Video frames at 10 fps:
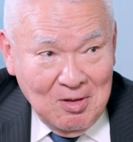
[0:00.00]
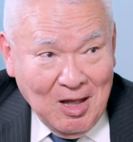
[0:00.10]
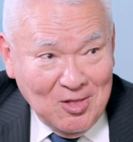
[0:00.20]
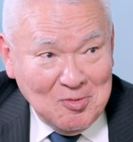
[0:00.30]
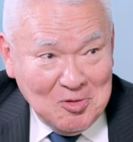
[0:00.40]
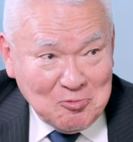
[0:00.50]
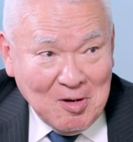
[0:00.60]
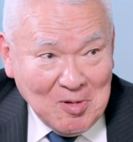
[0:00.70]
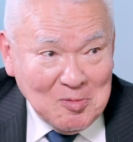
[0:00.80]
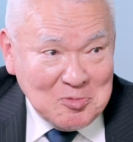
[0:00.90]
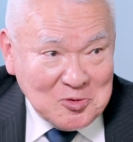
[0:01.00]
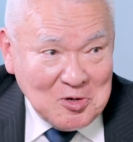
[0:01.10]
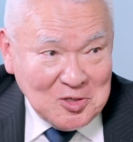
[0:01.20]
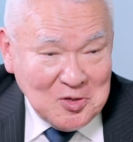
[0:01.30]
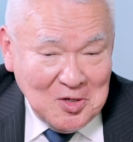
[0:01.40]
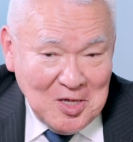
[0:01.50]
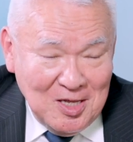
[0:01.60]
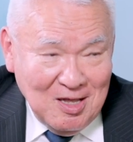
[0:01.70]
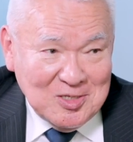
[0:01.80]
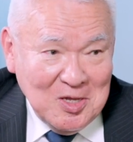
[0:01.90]
Under the Trump administration,
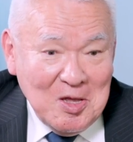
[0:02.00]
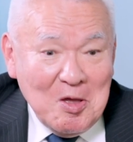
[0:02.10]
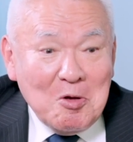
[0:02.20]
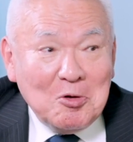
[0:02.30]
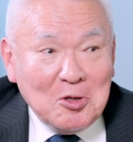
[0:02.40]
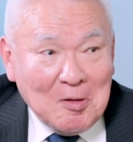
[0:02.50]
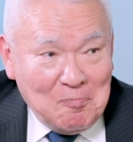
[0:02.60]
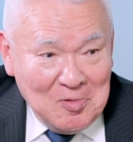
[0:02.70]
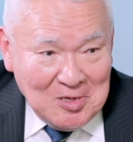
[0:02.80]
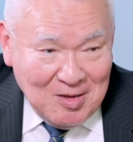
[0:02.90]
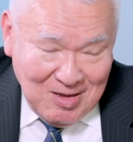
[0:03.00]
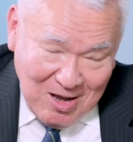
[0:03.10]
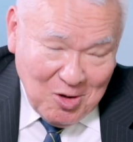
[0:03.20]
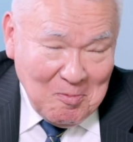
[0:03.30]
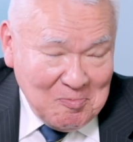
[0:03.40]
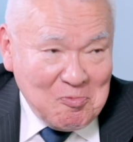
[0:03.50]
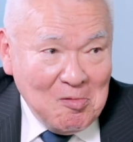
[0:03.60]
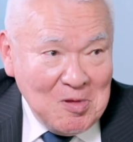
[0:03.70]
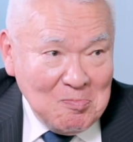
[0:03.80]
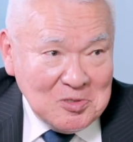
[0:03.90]
yes, a lot of economic
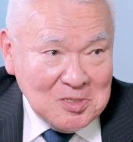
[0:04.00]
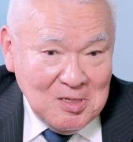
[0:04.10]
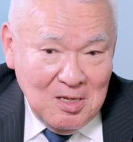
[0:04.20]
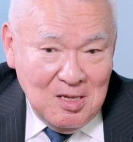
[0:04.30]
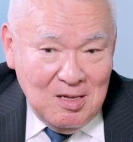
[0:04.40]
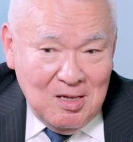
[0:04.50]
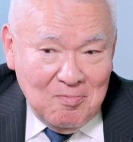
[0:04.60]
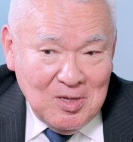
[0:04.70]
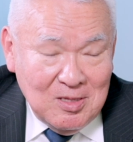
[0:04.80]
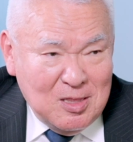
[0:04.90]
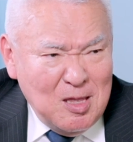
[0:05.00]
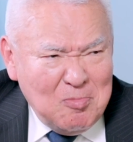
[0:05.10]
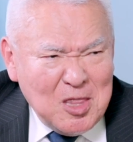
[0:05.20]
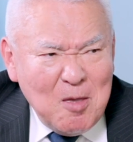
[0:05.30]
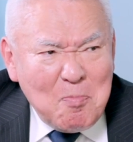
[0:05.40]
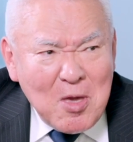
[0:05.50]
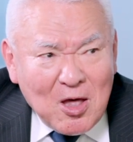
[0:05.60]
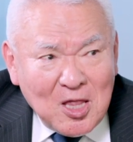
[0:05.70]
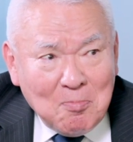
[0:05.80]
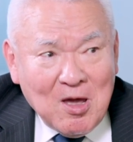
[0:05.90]
problems, but they
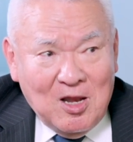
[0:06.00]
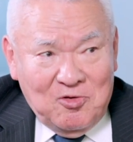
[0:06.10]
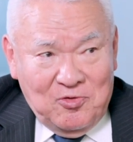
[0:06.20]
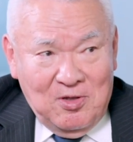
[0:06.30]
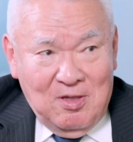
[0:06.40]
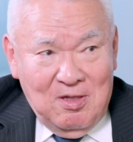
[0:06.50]
barely managed.